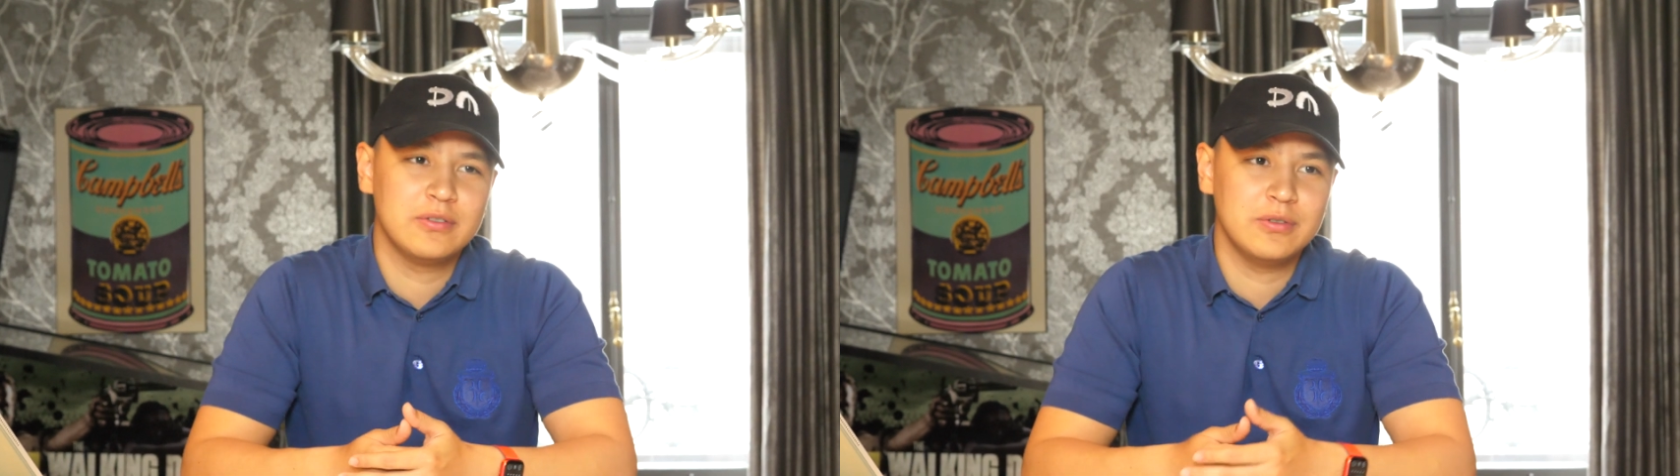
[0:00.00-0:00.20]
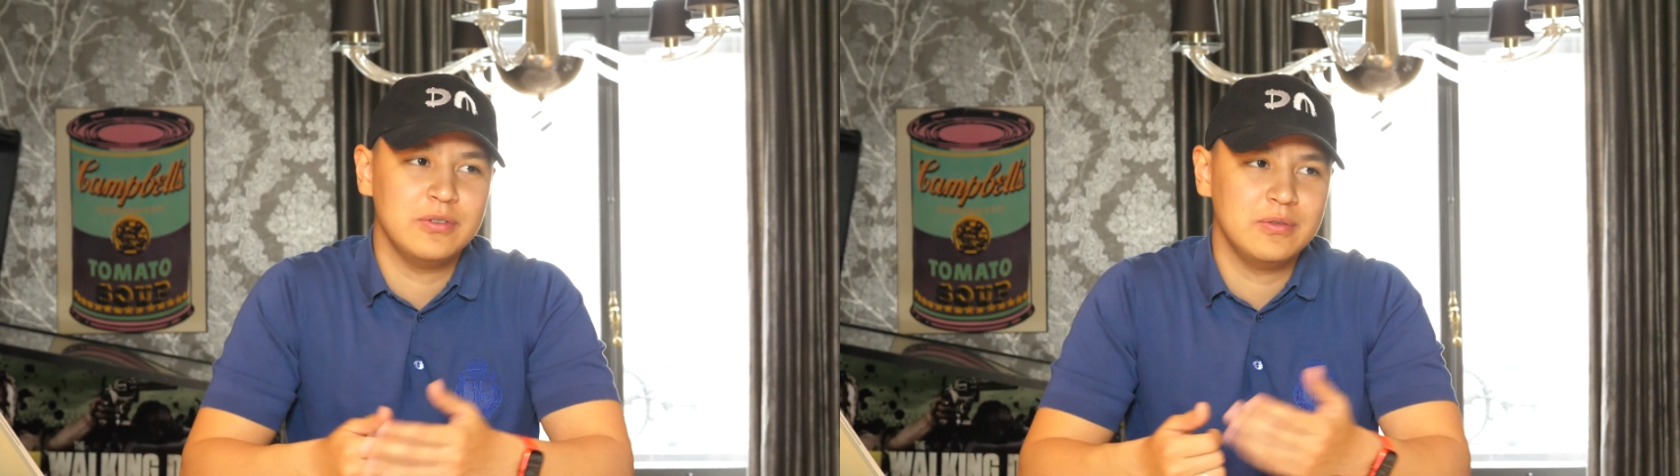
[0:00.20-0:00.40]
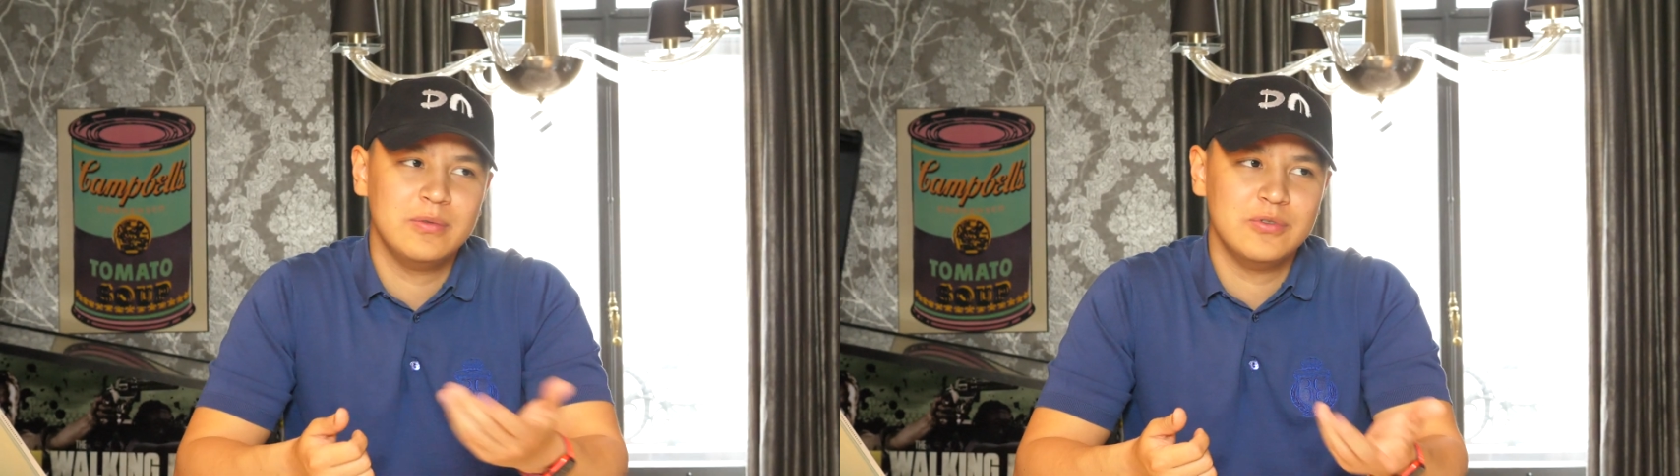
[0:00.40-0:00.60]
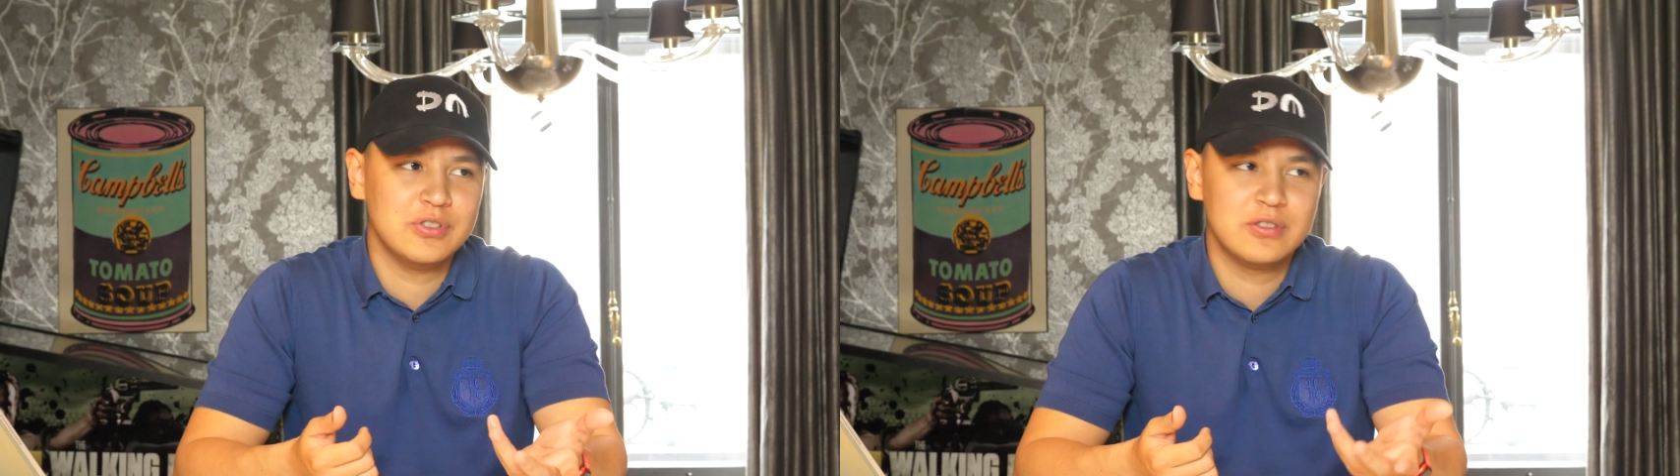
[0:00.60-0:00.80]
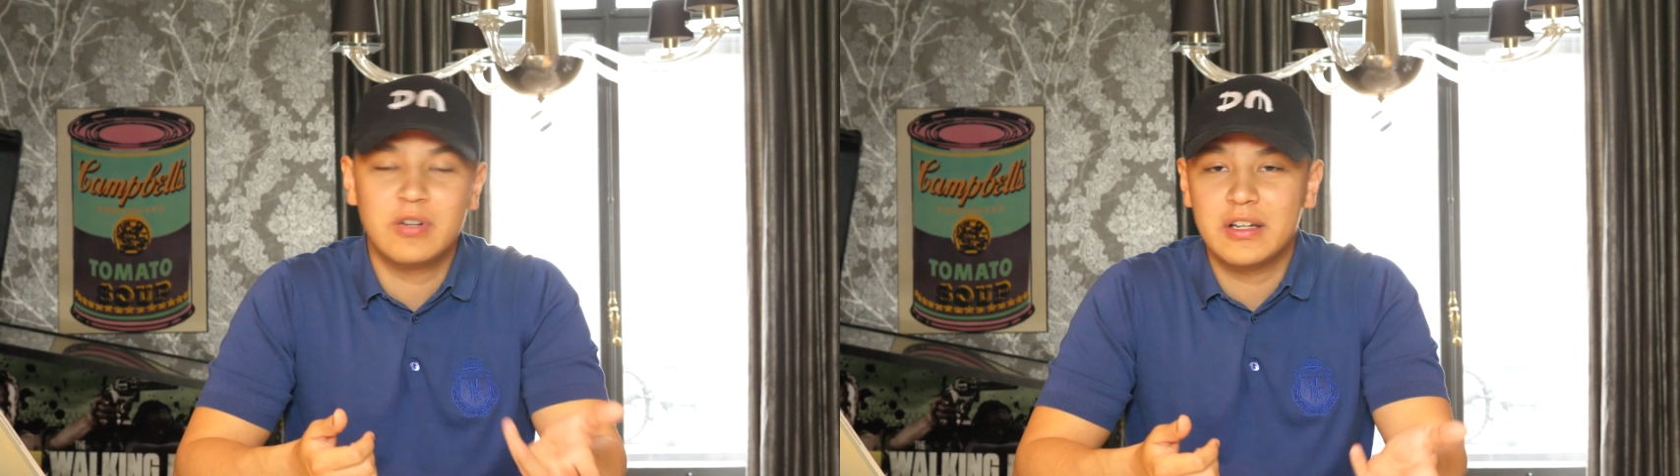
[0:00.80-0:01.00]
so you
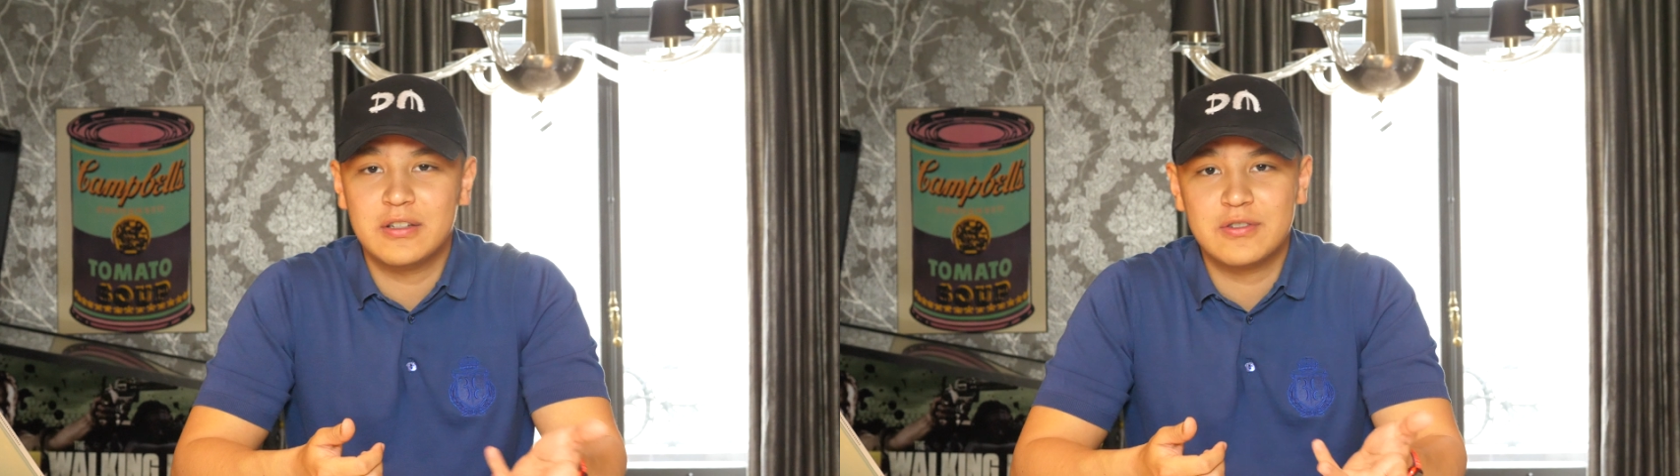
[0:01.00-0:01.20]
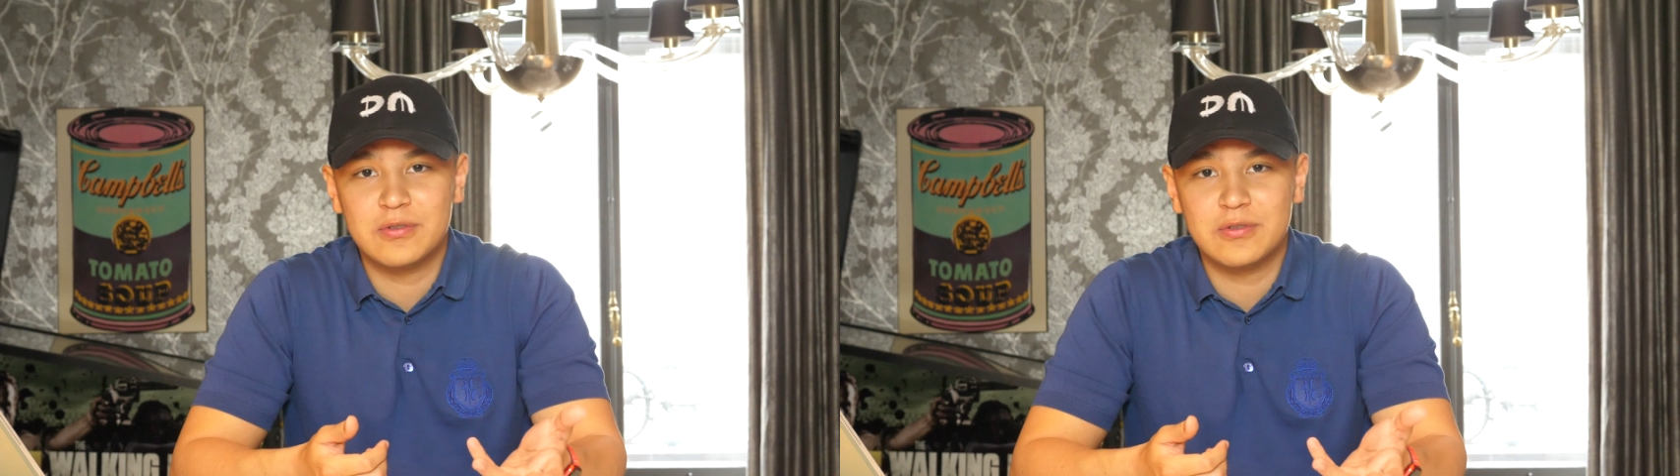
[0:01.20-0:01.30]
just trade it